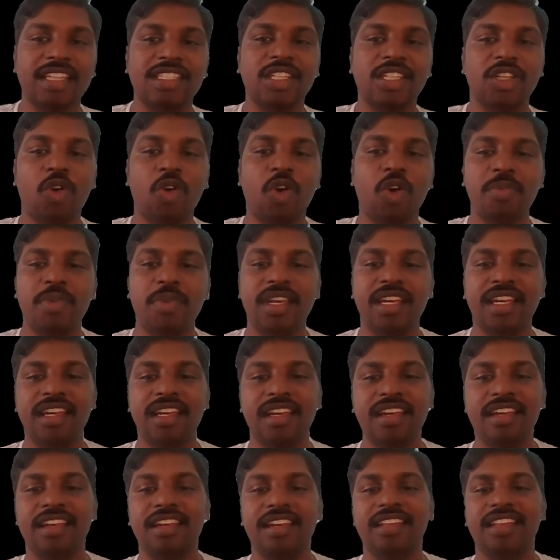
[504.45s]
It won't
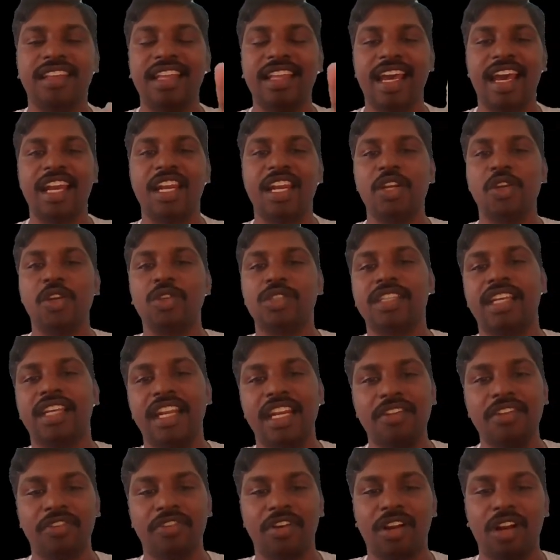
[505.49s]
be there in your screen
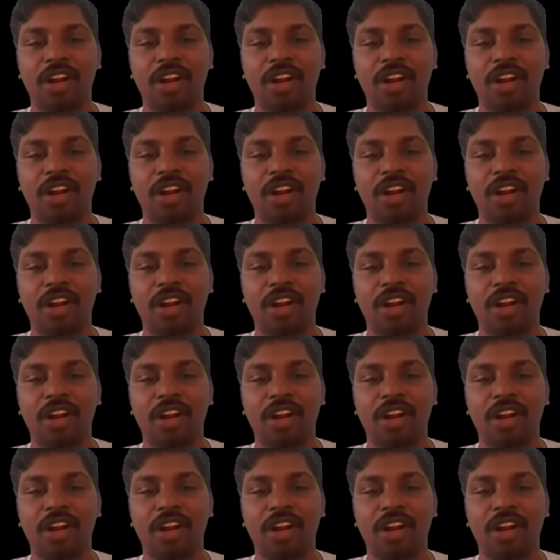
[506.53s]
for a